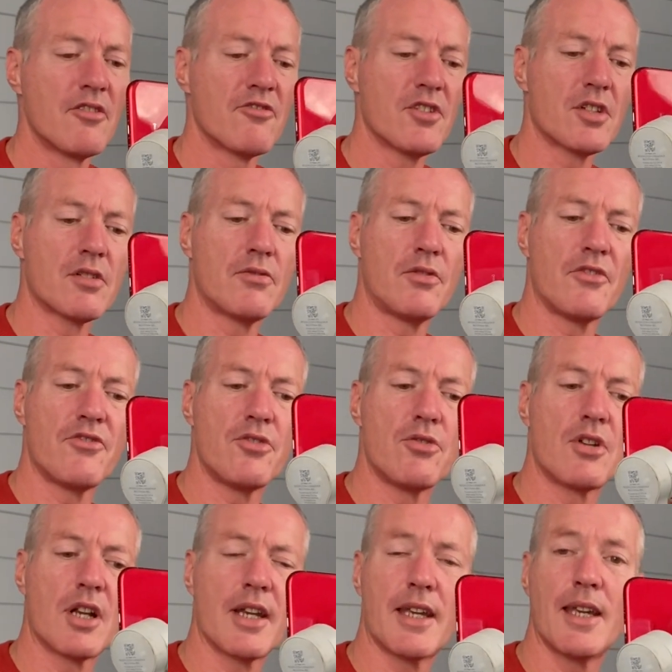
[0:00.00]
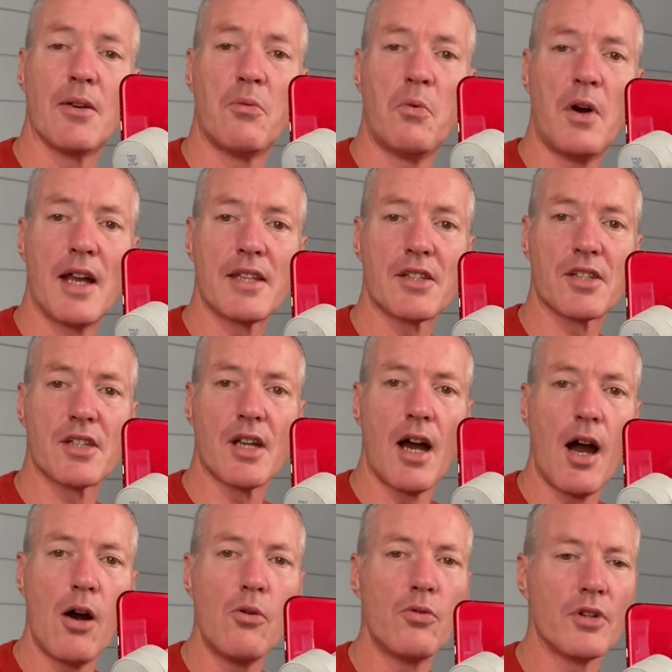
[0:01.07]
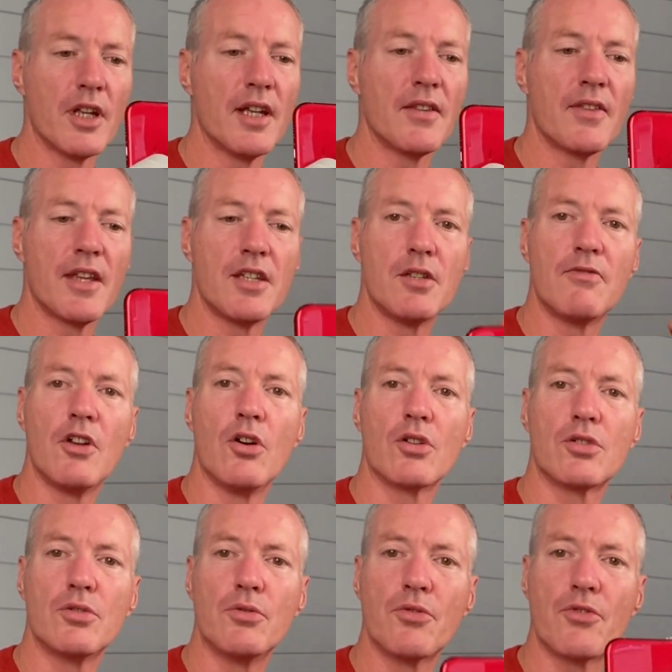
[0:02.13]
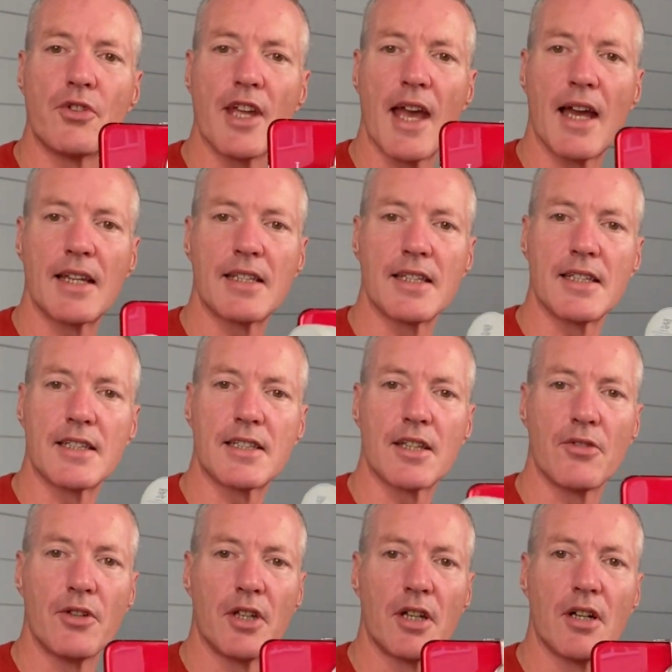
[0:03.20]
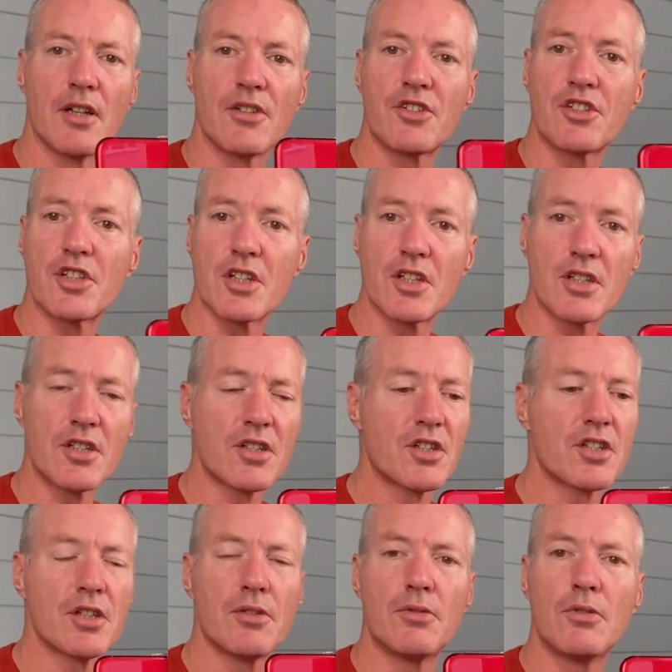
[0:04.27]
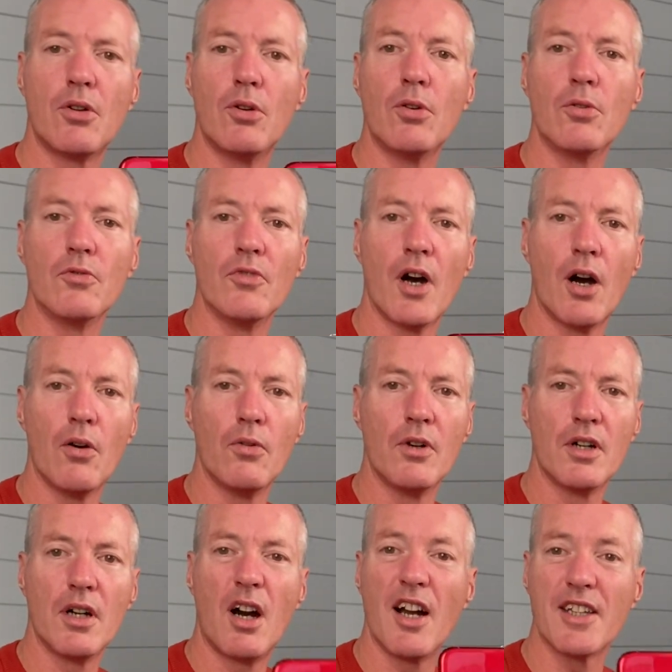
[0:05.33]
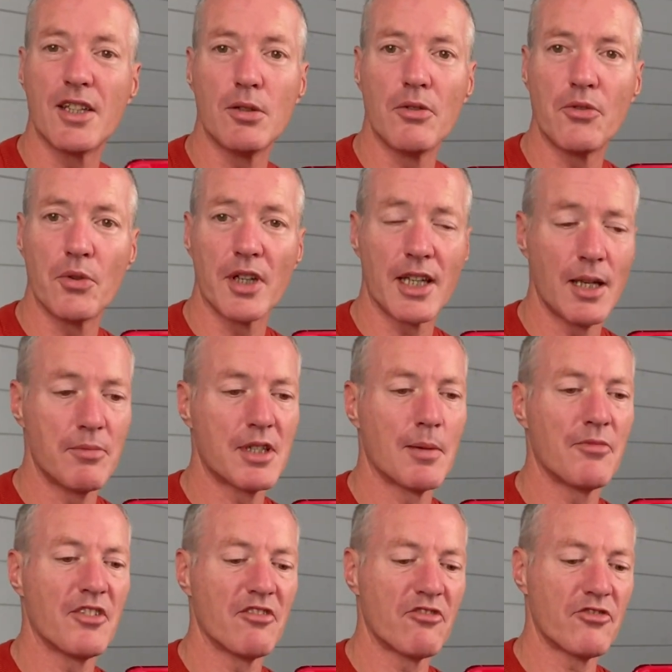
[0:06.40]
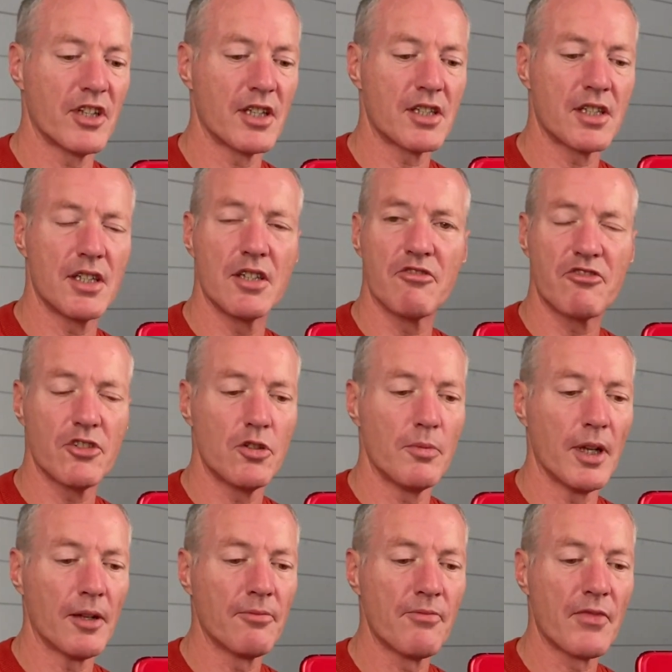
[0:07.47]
First of all, if you click it once and hold it, then you've locked all three axes, so you can't turn, tilt or roll. Ideal if you want to keep something fixed in your filming.